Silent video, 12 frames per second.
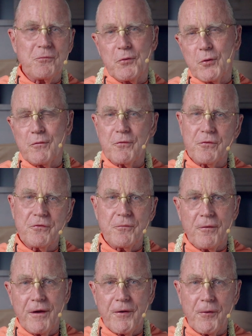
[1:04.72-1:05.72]
beautiful
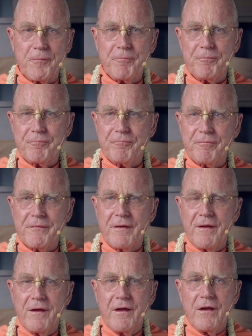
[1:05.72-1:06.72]
smile.
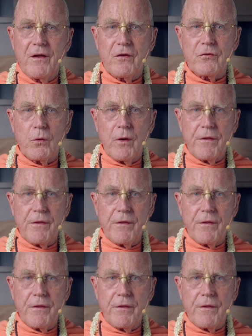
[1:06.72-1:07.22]
So